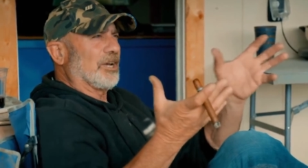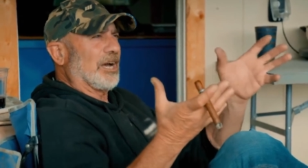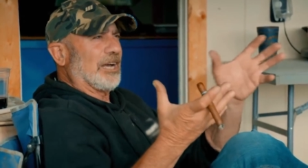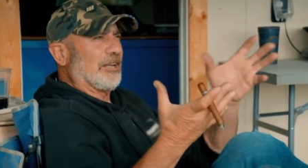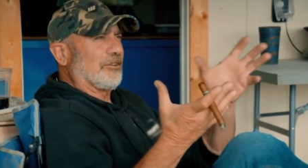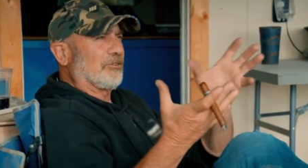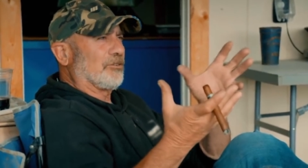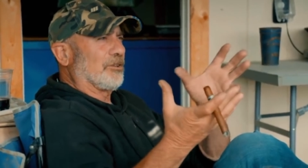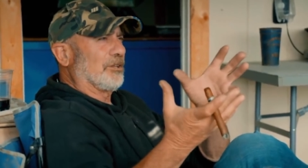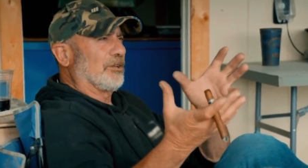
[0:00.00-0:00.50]

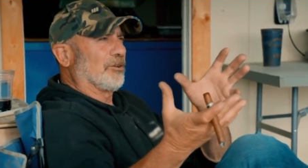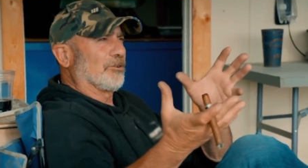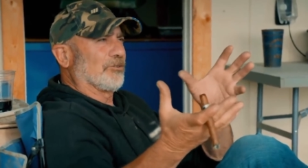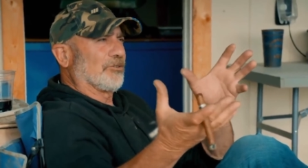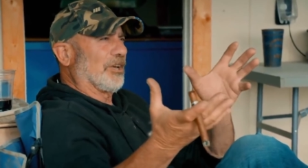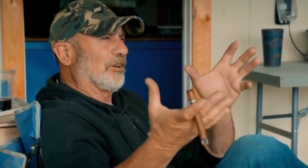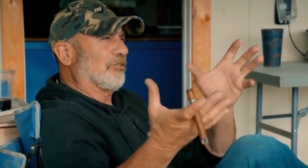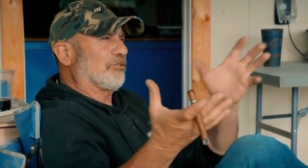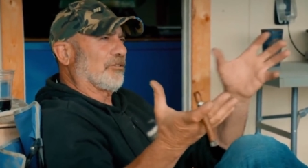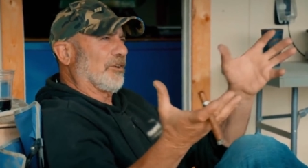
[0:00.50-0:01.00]
guys in
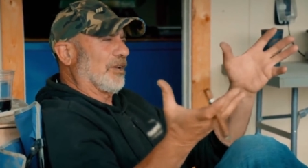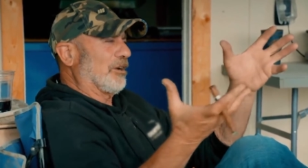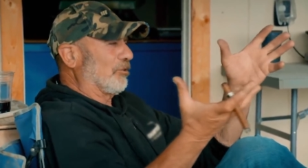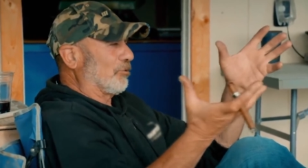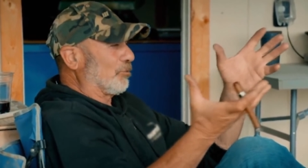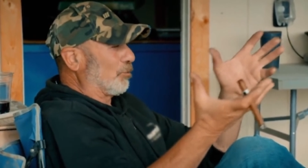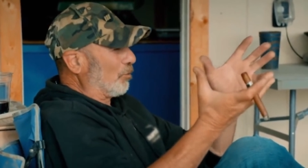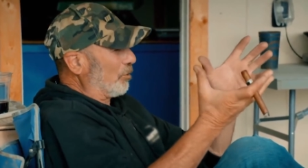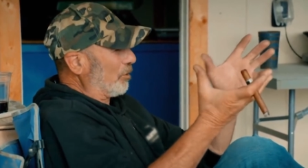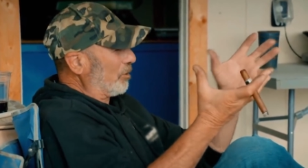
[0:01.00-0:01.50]
those
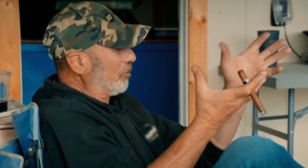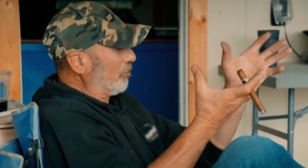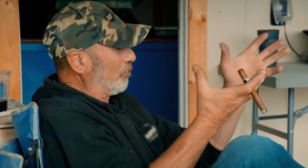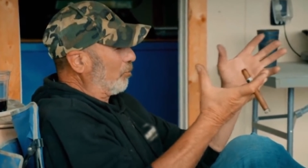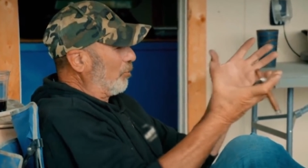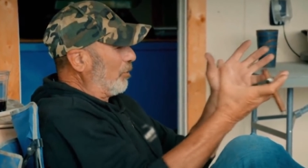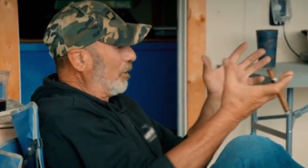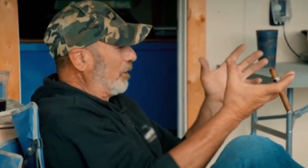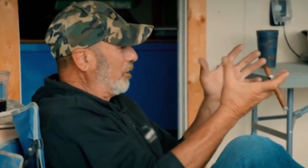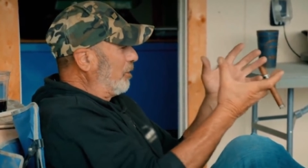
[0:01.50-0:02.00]
excavators worked
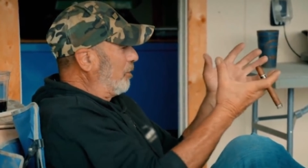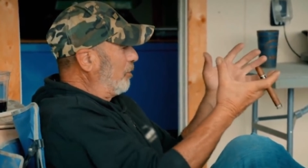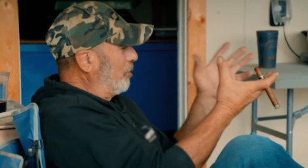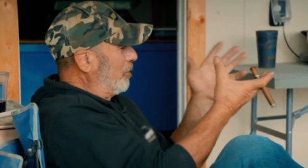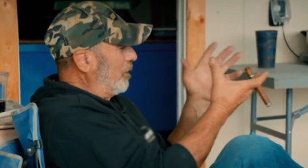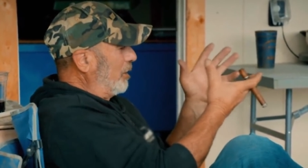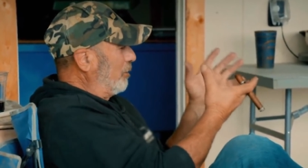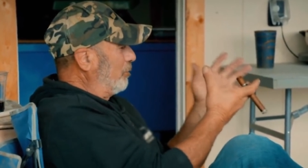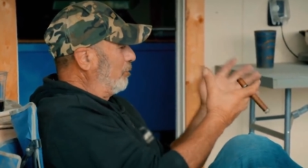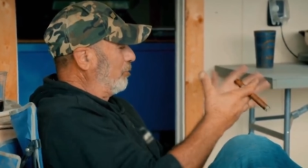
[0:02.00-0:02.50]
as one
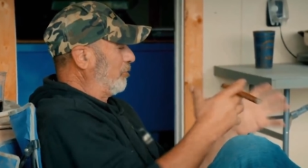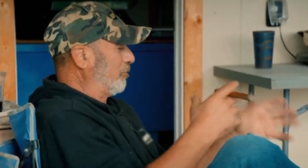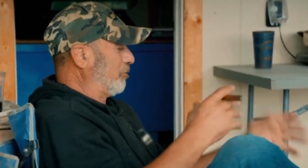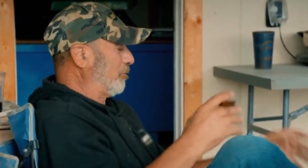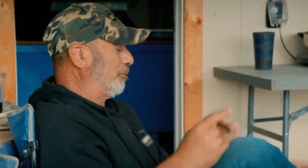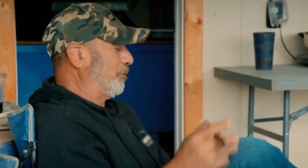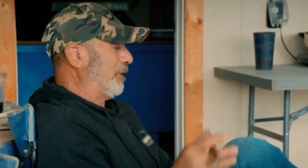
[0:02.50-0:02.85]
unit. It was just